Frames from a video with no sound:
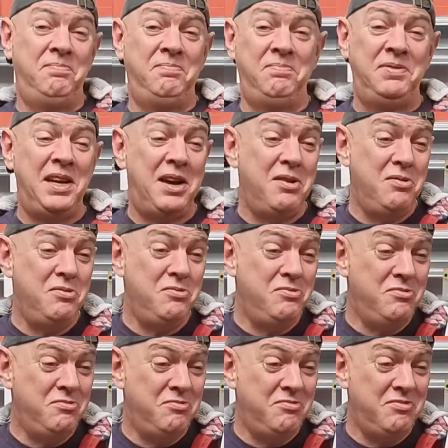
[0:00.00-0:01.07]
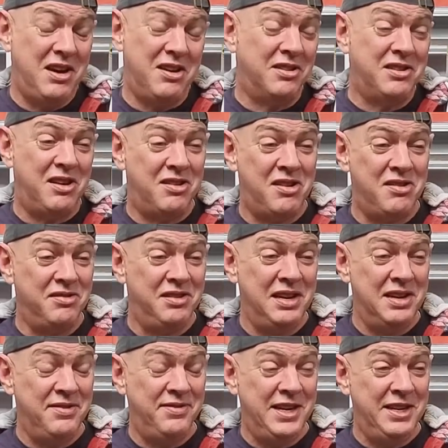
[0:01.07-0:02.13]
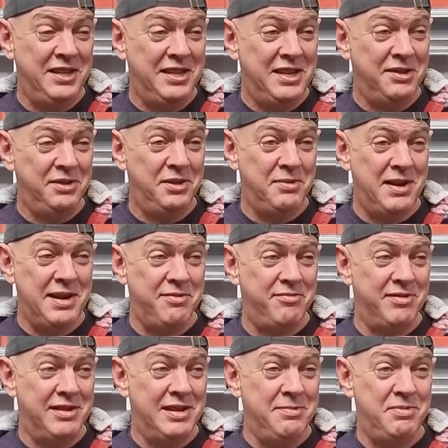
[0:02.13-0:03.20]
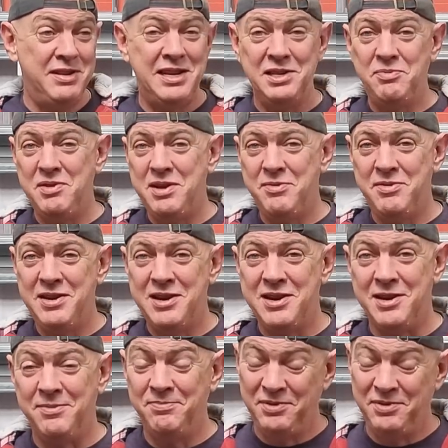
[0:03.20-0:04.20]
So, yeah, I can't think of anything else to add really, but that's where we are.